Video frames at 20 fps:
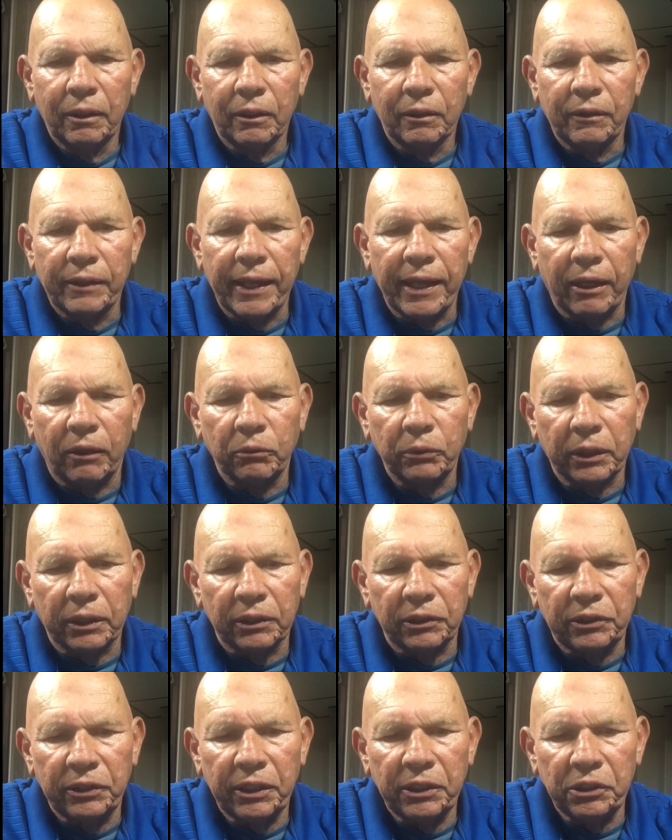Now we
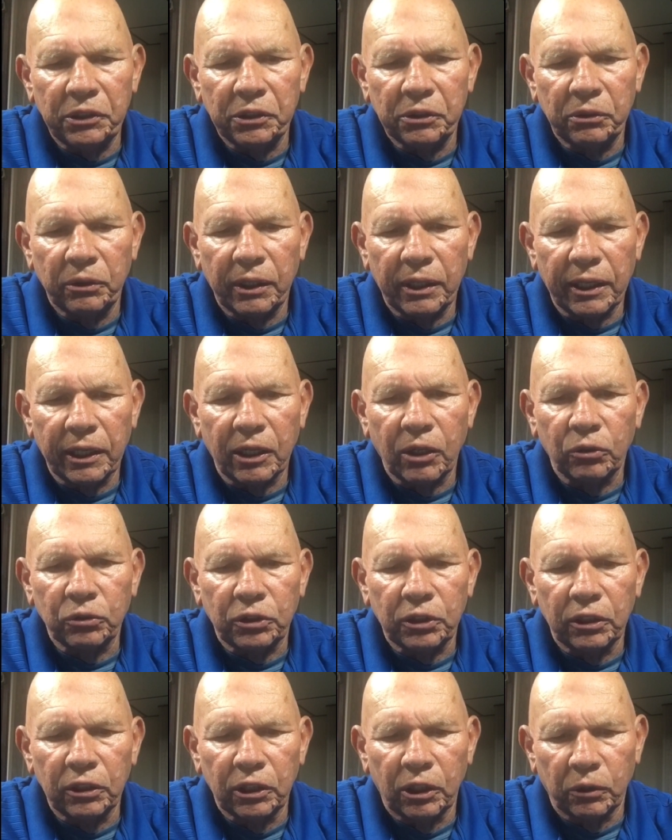continue and go to
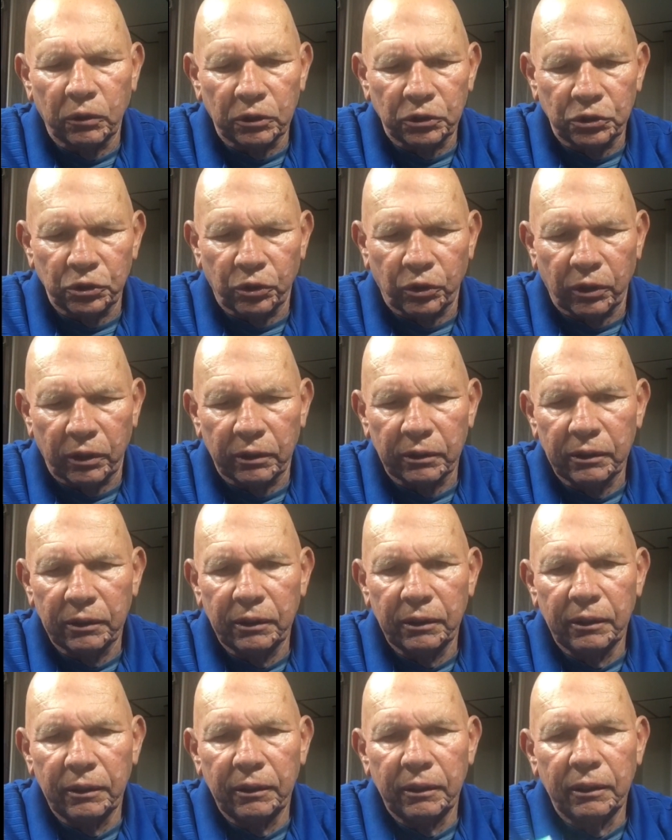the lower jaw.
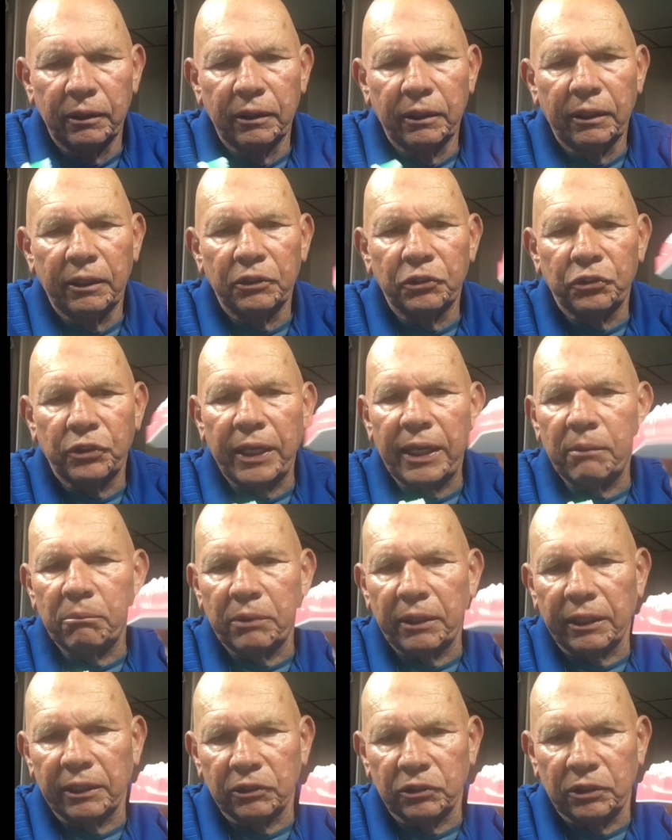Same
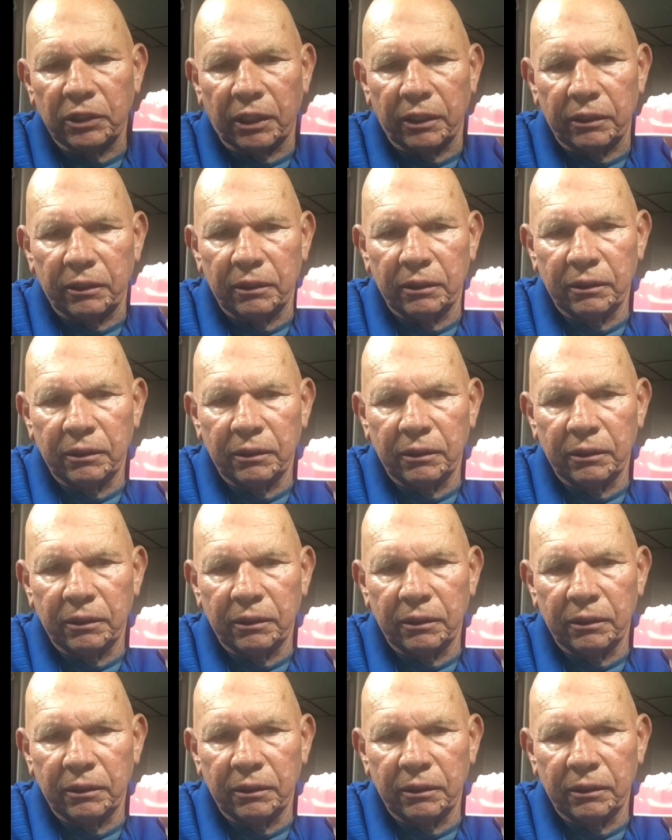thing is done.